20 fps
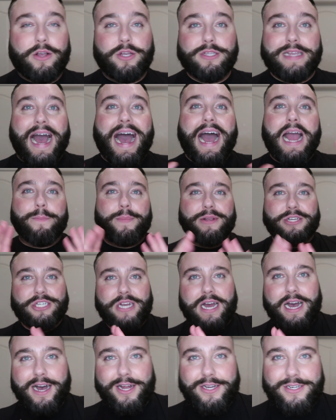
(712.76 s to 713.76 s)
because I'm in
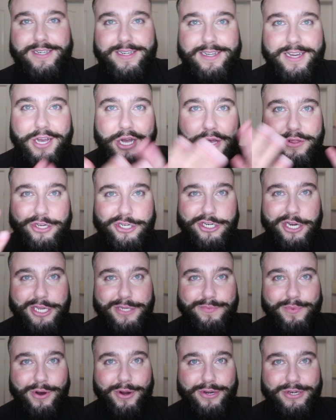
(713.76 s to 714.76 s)
charge of the
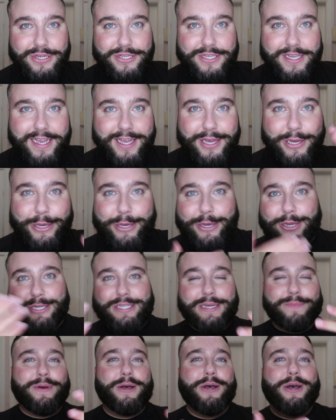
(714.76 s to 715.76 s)
cheese board, you see,
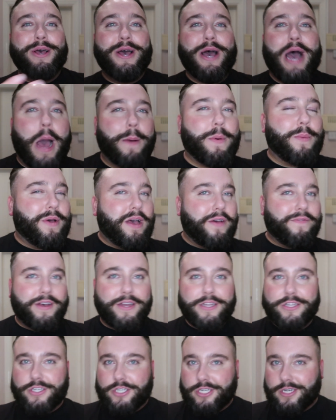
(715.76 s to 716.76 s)
because I'm a I'm a bit of
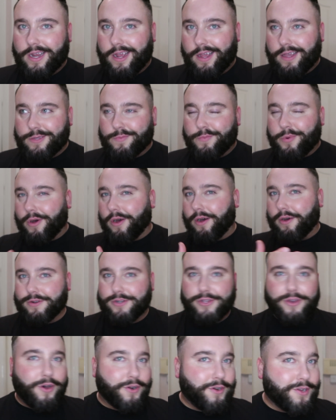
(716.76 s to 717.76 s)
a cheese
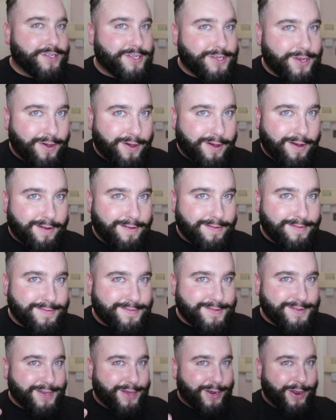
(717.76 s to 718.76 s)
board connoisseur,
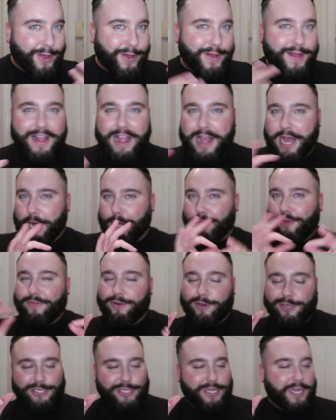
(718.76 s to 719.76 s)
you know. I love
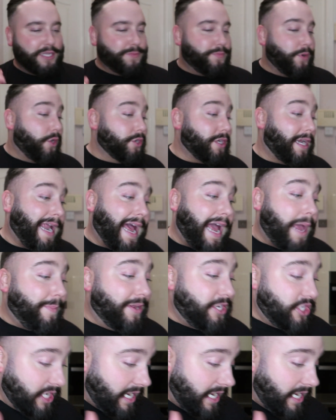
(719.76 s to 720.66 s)
a good cheese board, and I'm in